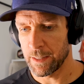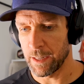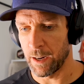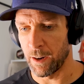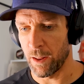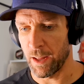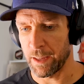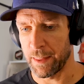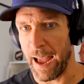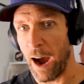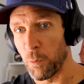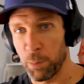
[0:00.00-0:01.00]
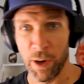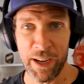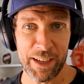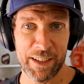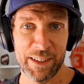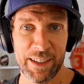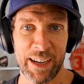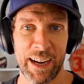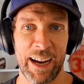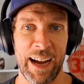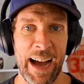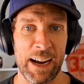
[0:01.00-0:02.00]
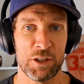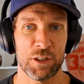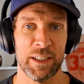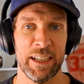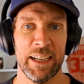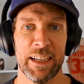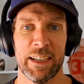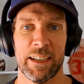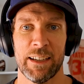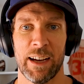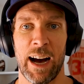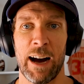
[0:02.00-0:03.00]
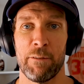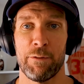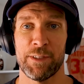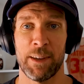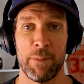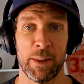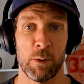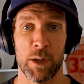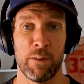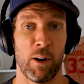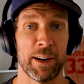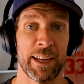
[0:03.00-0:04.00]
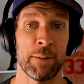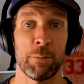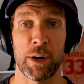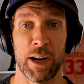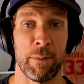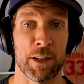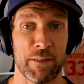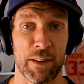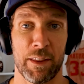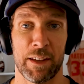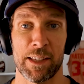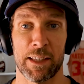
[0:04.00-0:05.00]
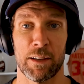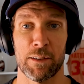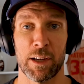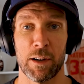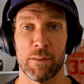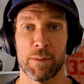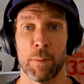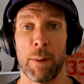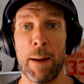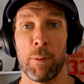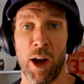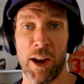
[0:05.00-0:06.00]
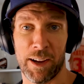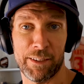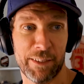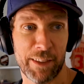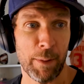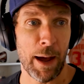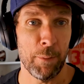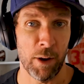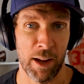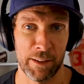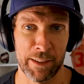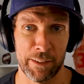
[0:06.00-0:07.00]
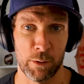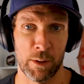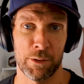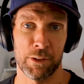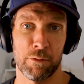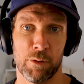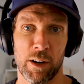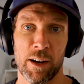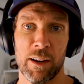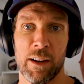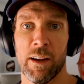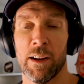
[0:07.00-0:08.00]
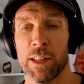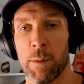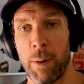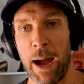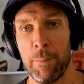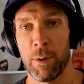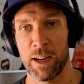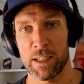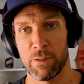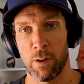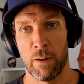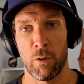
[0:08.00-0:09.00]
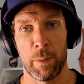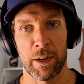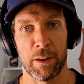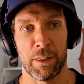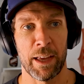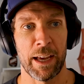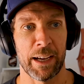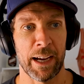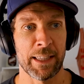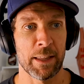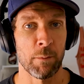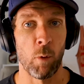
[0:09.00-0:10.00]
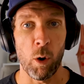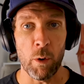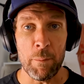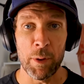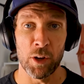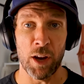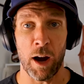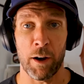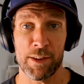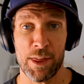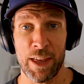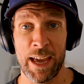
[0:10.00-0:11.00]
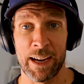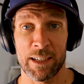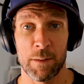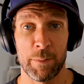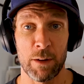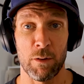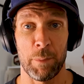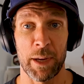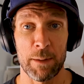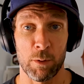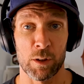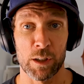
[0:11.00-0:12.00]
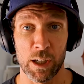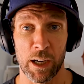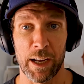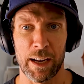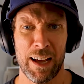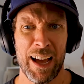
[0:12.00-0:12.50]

like the output, actually. of something where you've already inputted a bunch of other things. Like they're byproducts. They're byproducts. That's the word I was looking for. They're byproducts of a bigger thing. And that the more we build our thing to be repeatable and good,